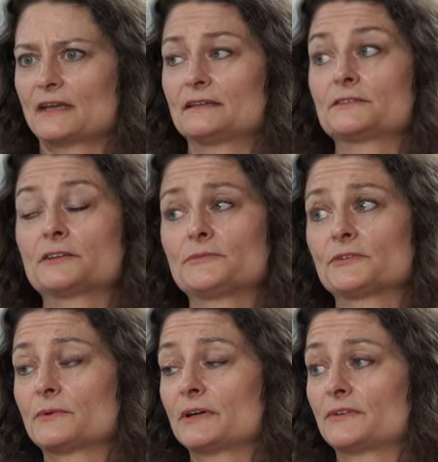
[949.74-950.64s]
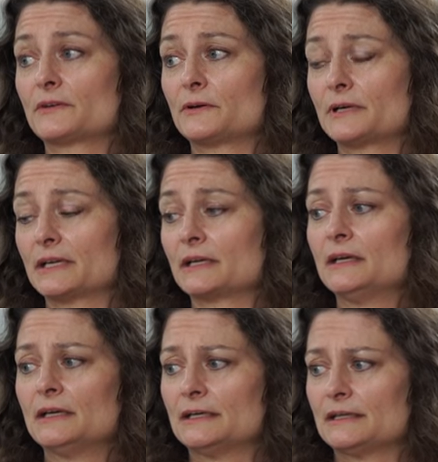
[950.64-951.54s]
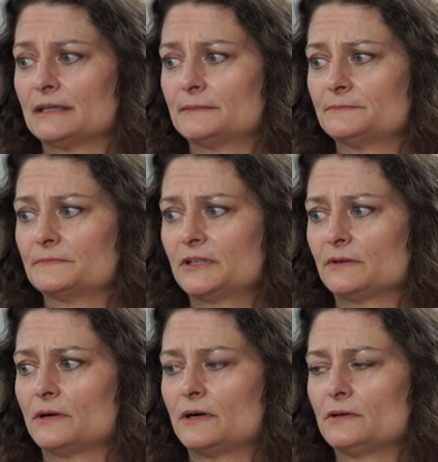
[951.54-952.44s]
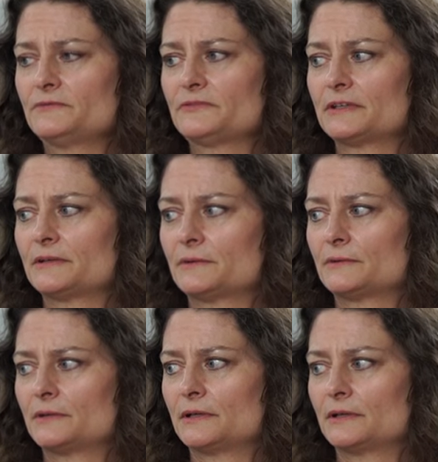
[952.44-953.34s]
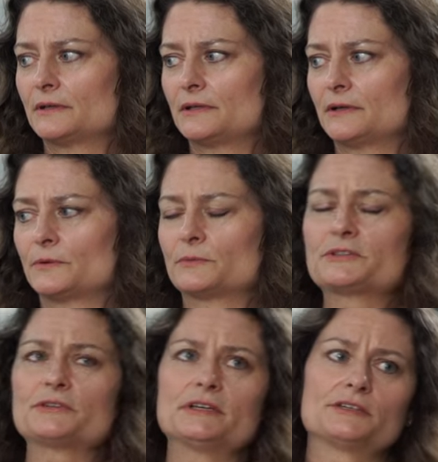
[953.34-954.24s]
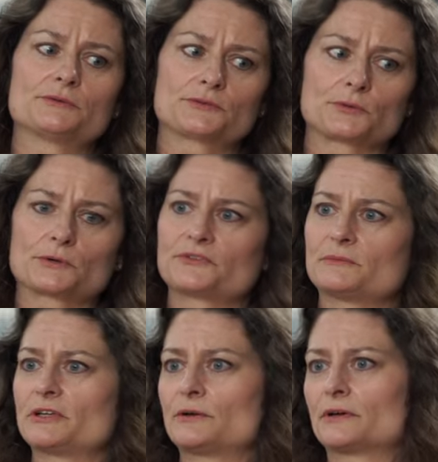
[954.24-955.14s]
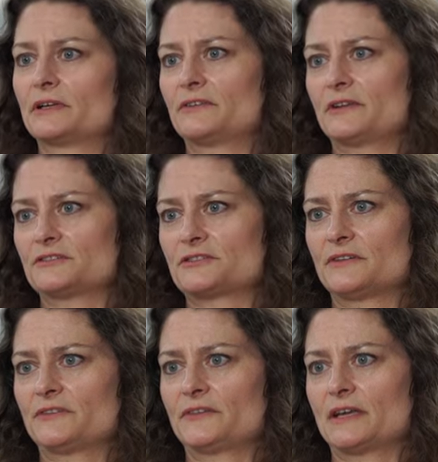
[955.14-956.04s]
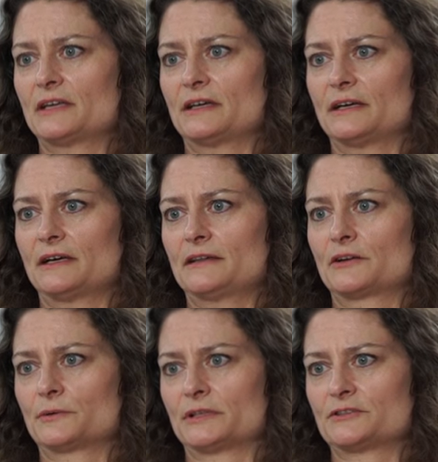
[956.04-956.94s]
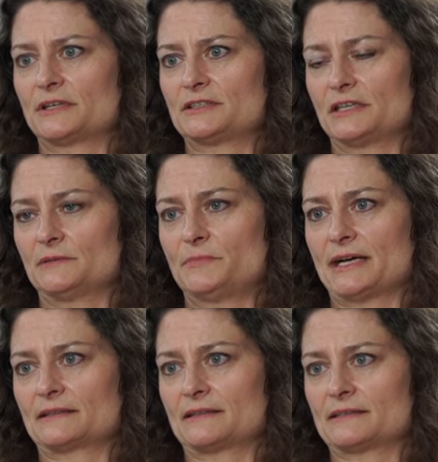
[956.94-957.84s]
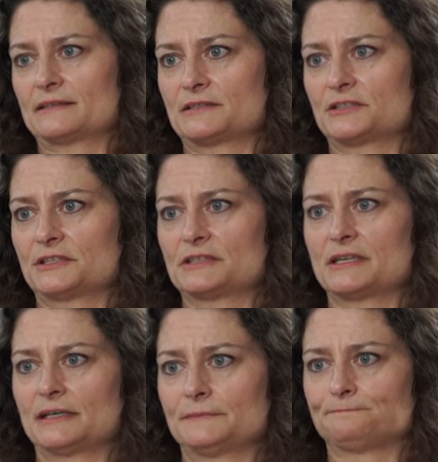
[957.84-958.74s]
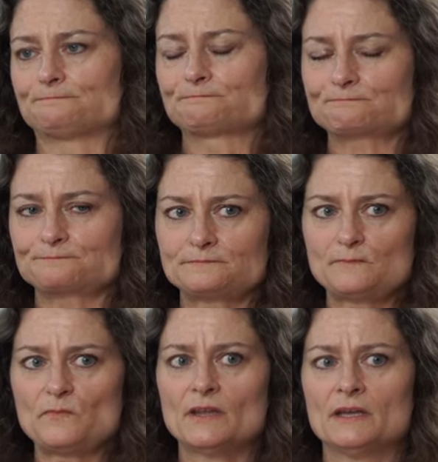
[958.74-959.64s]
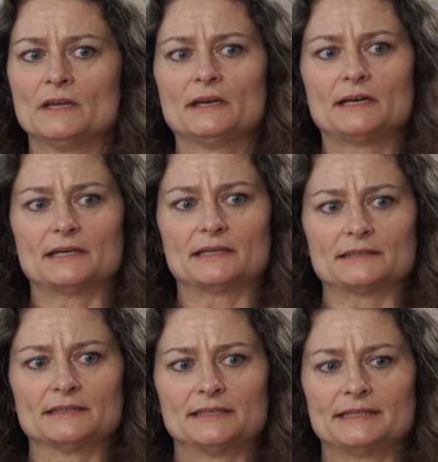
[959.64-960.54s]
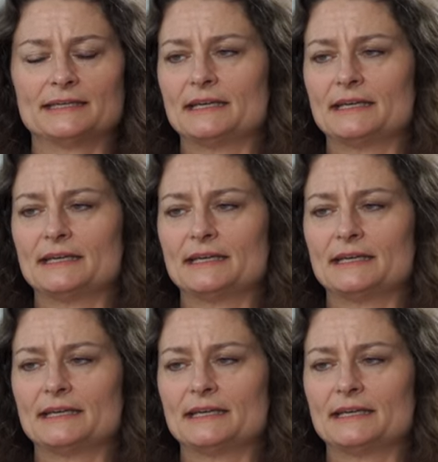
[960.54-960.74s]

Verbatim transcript: And in terms of where it's going, um, you know, hopefully, you know, what we're trying to do is work with some of the organizations that I, I think are really trying to impact this, such as um, uh, The